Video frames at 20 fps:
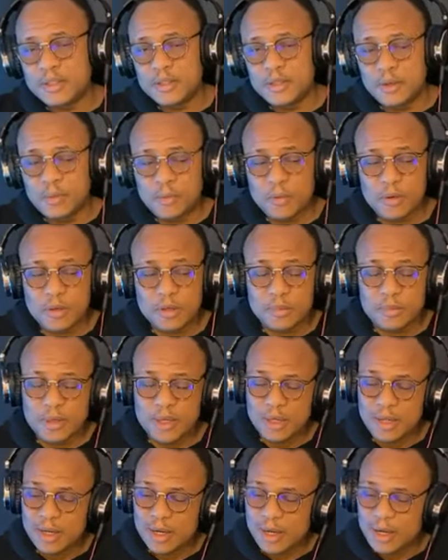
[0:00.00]
Let your
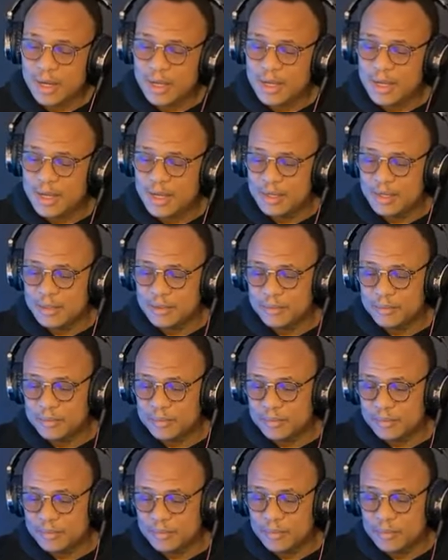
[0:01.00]
word be clear.
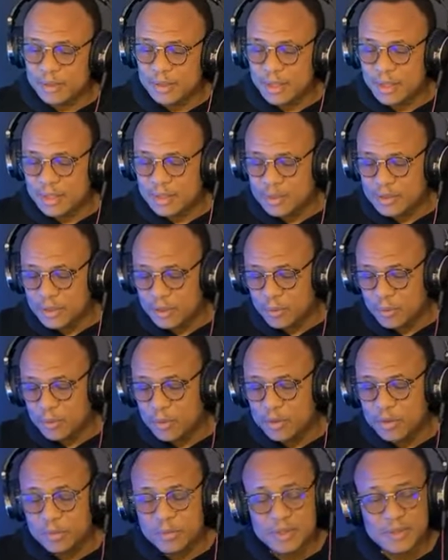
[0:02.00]
Let your
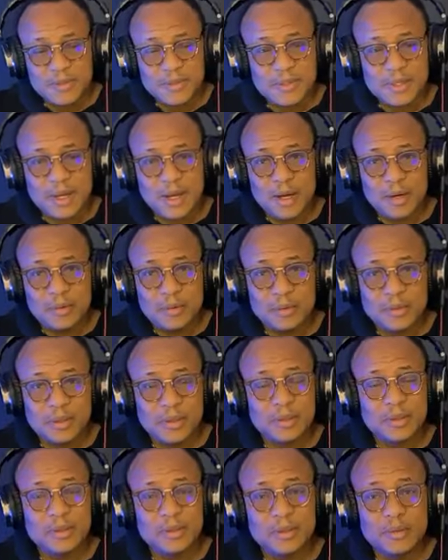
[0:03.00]
word be sound.